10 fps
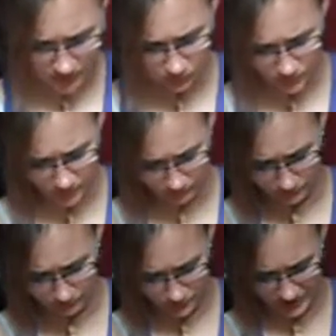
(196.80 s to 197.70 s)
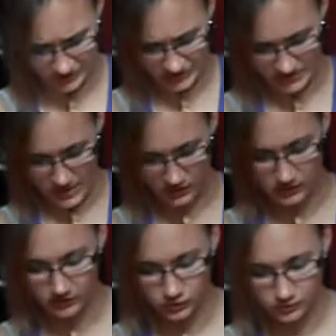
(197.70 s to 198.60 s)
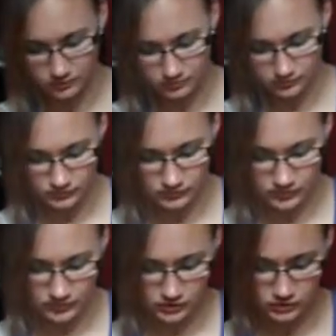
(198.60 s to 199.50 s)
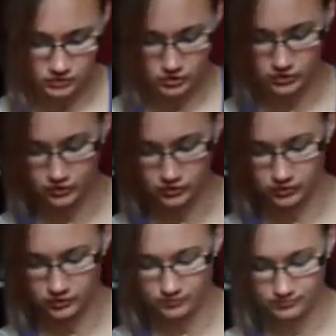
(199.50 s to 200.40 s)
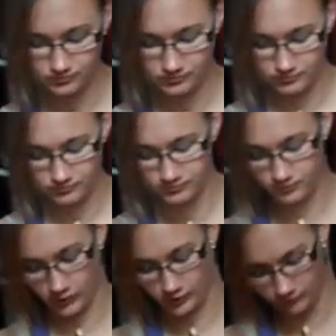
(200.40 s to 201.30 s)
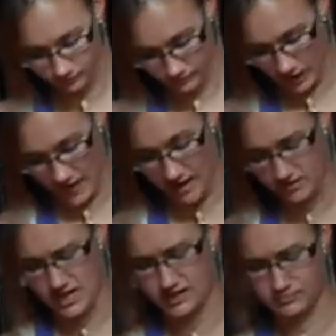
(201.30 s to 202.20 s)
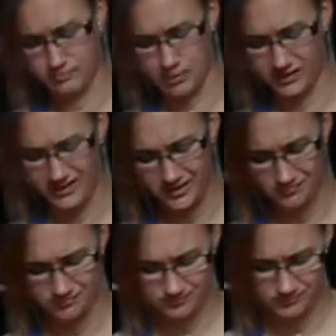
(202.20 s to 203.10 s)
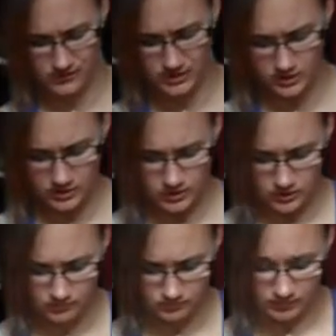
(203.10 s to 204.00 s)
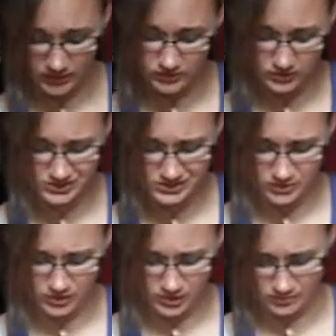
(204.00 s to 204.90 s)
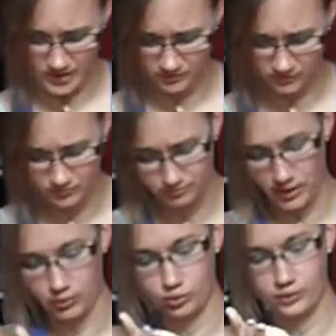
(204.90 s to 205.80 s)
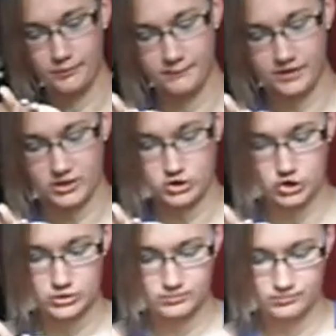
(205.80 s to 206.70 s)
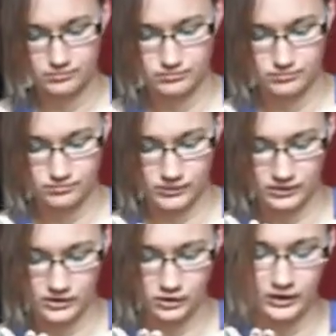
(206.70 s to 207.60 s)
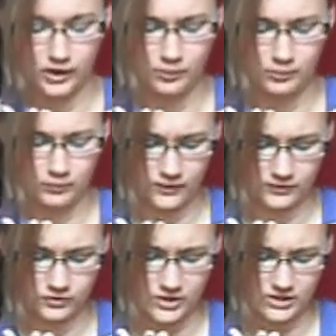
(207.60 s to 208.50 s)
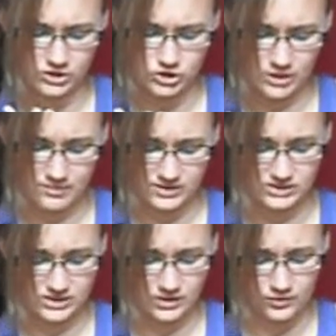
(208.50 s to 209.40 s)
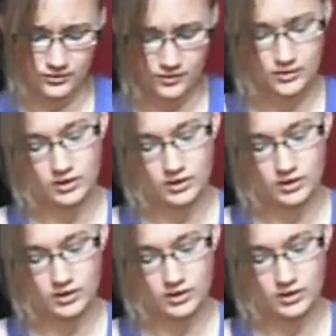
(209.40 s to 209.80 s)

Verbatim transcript: You might want to press it down a little to, well, not have it as bubbly, but you still want it bu bubbled-ish, but it'll help with creating the shape of the teeth.